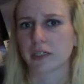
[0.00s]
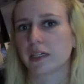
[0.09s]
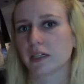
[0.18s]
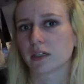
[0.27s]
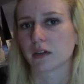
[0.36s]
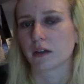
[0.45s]

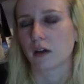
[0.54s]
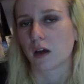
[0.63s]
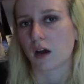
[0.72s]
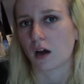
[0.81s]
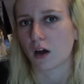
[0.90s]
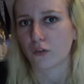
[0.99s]
here
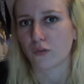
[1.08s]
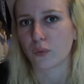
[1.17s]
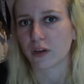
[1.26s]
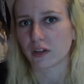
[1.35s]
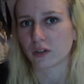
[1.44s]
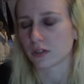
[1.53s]
of
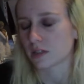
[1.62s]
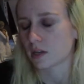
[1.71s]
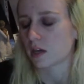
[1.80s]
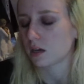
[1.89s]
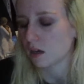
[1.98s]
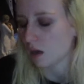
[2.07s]
what it looks
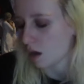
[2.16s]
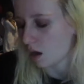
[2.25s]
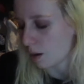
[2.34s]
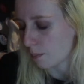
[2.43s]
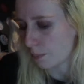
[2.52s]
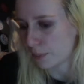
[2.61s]
like.
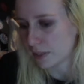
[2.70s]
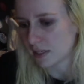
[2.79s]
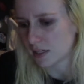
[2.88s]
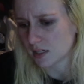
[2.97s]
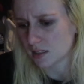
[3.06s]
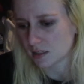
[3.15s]
But
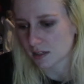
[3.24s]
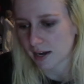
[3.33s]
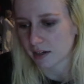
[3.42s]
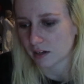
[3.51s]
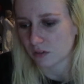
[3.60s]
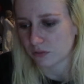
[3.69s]
it is
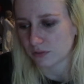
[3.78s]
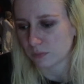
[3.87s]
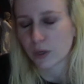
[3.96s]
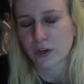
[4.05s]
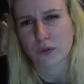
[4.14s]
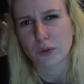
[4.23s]
kind of
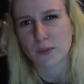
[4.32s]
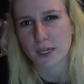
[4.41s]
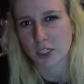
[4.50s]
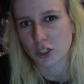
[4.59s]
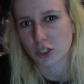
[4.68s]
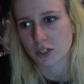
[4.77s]
one of those
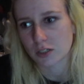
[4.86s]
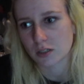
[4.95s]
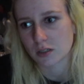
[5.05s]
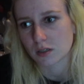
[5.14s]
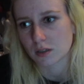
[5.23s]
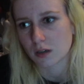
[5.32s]

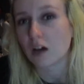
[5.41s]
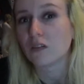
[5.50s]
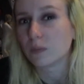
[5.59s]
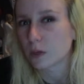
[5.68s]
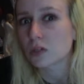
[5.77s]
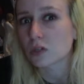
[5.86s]
pictures
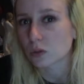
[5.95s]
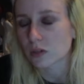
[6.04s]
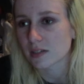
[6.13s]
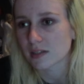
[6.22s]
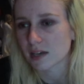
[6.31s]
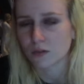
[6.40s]
of
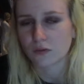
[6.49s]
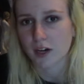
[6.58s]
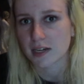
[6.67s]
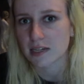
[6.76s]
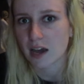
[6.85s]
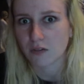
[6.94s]
bookstores that you
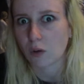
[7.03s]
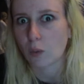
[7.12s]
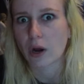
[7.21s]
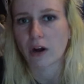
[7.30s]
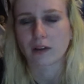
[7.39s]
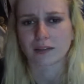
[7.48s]
find
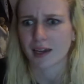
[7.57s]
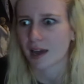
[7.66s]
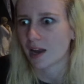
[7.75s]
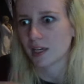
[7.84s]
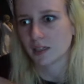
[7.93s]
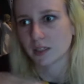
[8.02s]
everywhere and like
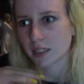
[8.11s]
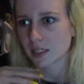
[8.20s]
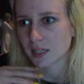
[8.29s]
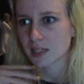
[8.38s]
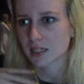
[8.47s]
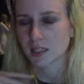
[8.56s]
any list
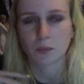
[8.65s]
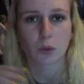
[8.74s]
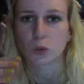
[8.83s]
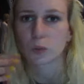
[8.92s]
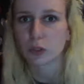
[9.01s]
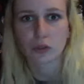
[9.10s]
that says the
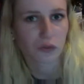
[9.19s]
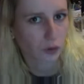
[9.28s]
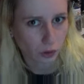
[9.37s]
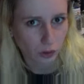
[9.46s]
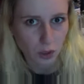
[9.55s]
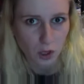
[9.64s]
most
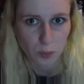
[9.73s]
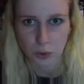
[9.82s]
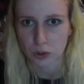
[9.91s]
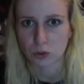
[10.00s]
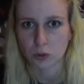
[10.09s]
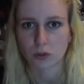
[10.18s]
beautiful
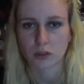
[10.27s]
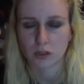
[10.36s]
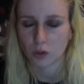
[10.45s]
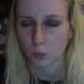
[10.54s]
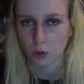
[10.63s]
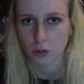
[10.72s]
bookstores in
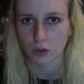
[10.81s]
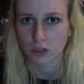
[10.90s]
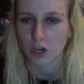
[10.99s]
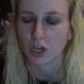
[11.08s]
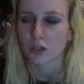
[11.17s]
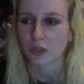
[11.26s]
the world.
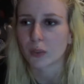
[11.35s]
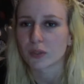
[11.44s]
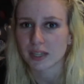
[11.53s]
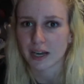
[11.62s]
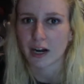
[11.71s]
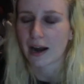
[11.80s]
So I was
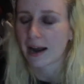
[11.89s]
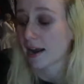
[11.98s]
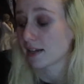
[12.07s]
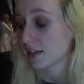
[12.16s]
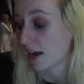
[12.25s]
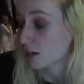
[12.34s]
there
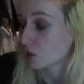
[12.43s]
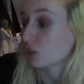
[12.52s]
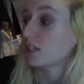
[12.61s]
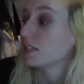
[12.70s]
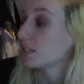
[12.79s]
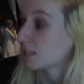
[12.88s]
and they
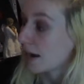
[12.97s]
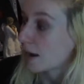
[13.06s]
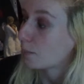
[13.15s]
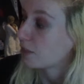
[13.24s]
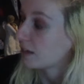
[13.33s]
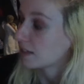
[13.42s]
actually
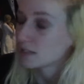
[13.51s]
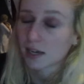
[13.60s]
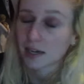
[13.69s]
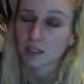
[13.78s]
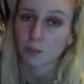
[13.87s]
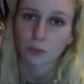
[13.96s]
stamp the
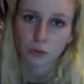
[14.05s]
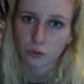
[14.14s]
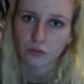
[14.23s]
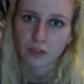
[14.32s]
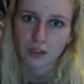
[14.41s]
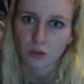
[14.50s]
inside to
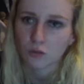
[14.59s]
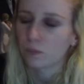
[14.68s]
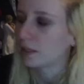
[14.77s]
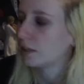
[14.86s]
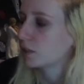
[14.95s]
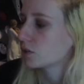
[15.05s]
prove that you've
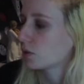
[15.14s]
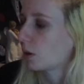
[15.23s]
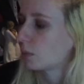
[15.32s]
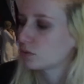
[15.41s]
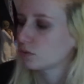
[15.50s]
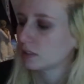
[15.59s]
been there. So I
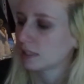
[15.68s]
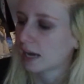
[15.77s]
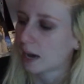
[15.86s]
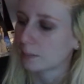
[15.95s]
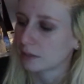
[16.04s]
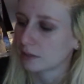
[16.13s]
was really
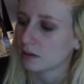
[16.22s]
happy